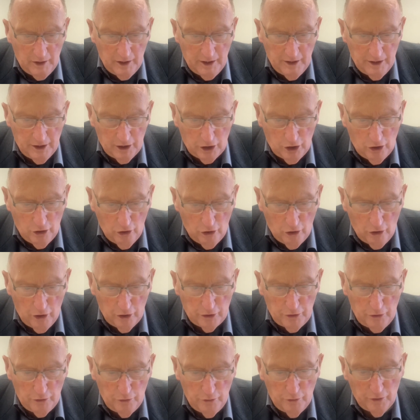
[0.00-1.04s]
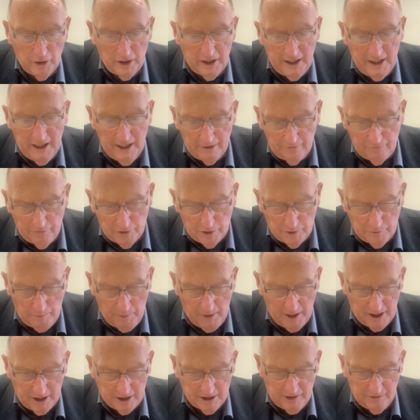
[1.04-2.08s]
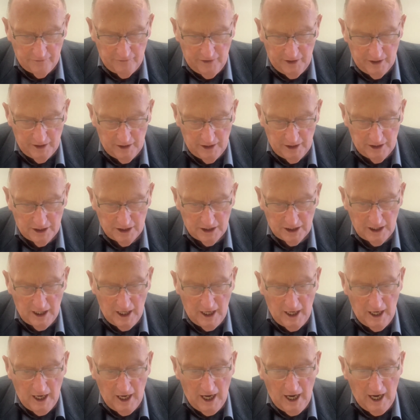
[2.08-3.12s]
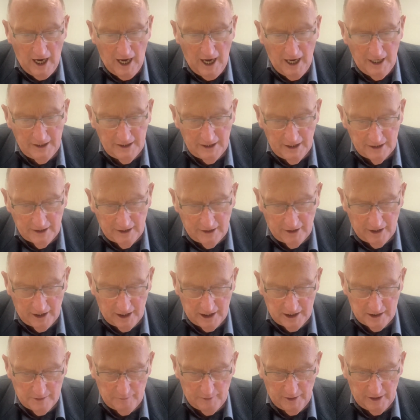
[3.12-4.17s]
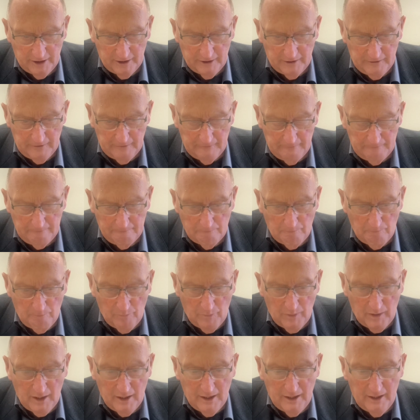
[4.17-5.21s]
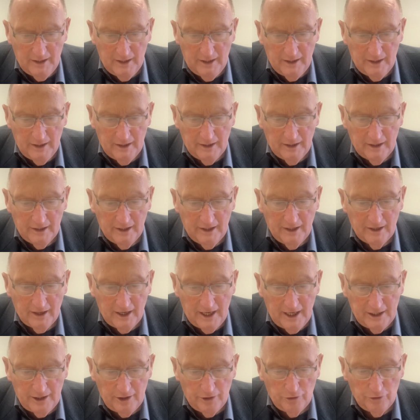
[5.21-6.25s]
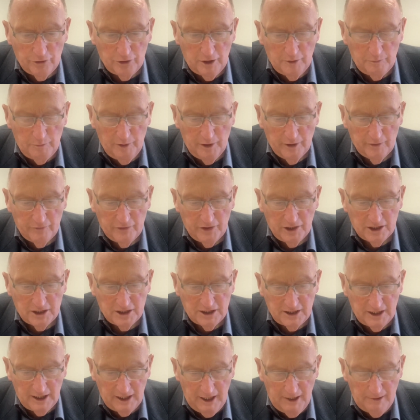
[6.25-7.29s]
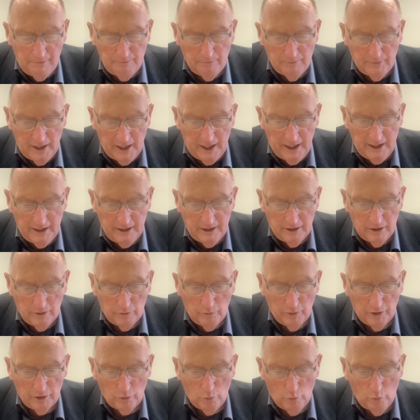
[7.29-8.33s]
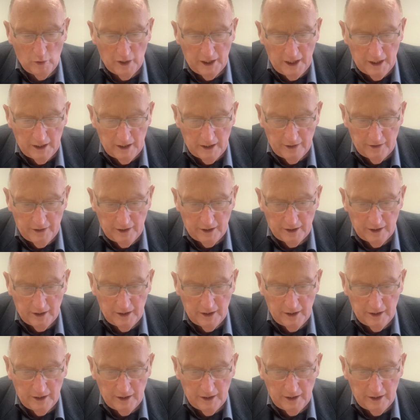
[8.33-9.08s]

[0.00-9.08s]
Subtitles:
the God who gives perseverance and encouragement grant you to be of the same mind with one another